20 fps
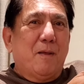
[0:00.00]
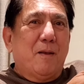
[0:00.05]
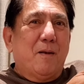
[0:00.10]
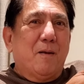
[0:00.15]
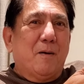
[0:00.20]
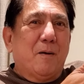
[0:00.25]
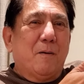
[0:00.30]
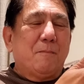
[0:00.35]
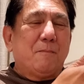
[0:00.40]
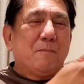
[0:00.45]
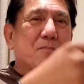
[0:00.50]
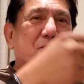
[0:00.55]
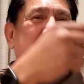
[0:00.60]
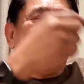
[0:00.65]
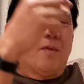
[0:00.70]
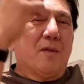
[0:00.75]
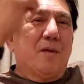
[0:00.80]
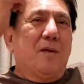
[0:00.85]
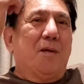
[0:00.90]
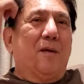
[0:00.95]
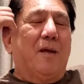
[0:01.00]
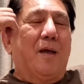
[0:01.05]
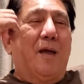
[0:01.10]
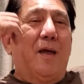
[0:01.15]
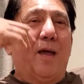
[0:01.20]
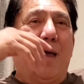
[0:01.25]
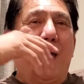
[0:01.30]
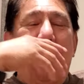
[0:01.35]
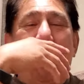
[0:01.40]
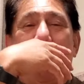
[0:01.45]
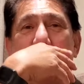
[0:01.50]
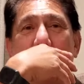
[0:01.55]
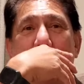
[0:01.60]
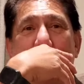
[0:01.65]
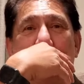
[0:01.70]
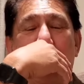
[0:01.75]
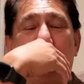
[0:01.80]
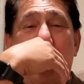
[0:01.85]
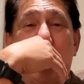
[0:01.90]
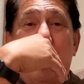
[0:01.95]
you know, and
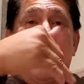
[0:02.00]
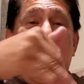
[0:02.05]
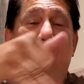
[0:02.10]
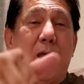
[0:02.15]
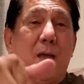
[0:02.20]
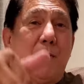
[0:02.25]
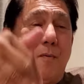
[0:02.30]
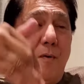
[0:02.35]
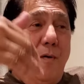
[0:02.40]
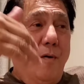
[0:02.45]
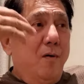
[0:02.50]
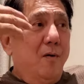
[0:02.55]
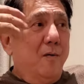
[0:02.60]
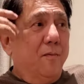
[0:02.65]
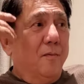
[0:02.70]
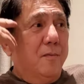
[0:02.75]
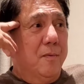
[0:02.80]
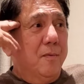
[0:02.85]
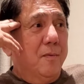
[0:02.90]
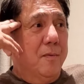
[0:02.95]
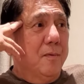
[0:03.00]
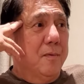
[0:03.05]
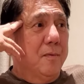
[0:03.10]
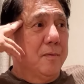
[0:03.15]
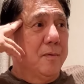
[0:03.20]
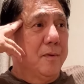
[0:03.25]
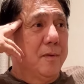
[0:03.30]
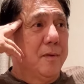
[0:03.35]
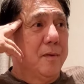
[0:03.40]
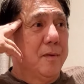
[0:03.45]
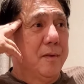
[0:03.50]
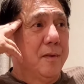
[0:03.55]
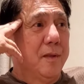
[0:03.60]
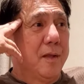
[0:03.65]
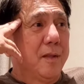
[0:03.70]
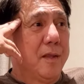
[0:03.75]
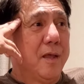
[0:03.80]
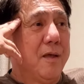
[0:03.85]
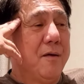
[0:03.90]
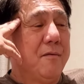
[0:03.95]
uh, when I came home
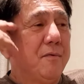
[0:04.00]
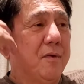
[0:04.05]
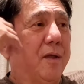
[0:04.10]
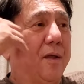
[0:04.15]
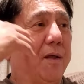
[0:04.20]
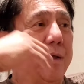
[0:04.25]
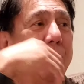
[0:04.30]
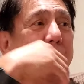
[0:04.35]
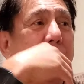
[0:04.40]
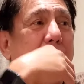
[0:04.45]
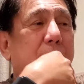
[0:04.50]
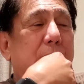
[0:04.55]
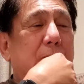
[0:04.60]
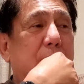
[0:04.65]
that evening,